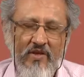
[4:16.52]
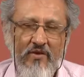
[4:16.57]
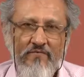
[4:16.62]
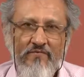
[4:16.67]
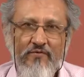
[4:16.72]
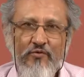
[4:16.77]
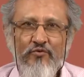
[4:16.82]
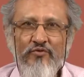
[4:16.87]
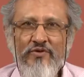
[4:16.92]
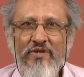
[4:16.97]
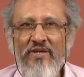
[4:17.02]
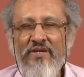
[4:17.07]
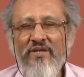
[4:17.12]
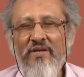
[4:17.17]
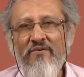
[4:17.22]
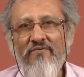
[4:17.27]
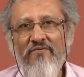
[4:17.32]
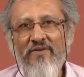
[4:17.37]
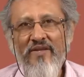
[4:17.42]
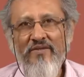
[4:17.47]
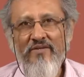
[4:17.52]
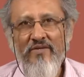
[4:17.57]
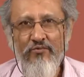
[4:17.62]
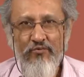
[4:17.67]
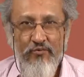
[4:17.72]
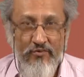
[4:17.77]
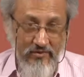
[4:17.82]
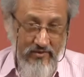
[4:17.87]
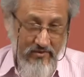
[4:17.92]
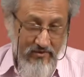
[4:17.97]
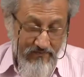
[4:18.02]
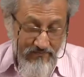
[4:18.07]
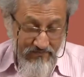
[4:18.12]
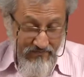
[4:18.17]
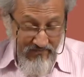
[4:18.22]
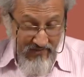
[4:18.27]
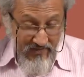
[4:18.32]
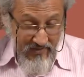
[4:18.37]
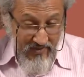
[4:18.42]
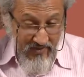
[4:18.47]
If you take inflected words,
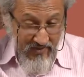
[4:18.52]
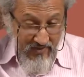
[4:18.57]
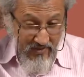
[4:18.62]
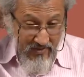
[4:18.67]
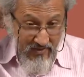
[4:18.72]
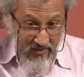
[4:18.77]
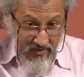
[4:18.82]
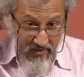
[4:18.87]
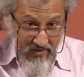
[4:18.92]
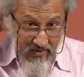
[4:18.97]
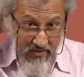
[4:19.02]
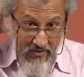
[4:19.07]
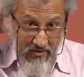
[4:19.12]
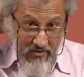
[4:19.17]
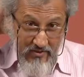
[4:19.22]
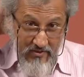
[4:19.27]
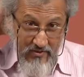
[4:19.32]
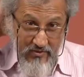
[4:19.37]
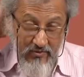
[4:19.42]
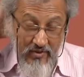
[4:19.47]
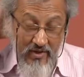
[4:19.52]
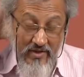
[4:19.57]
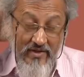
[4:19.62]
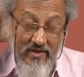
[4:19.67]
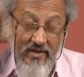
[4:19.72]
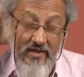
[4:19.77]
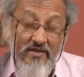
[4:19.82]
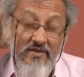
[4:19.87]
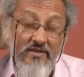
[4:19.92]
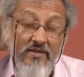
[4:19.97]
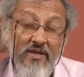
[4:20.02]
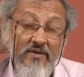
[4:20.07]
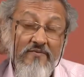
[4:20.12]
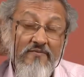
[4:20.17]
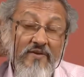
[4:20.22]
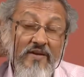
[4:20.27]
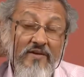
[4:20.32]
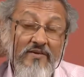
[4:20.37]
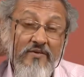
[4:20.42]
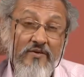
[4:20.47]
English running is an
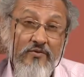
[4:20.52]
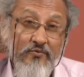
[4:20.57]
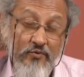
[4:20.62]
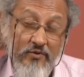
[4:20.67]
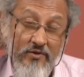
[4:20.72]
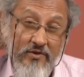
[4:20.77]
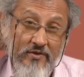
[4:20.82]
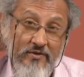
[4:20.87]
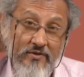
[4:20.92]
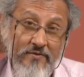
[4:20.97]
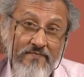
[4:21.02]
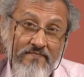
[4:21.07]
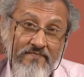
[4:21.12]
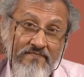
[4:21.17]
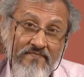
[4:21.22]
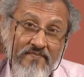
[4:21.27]
inflected word.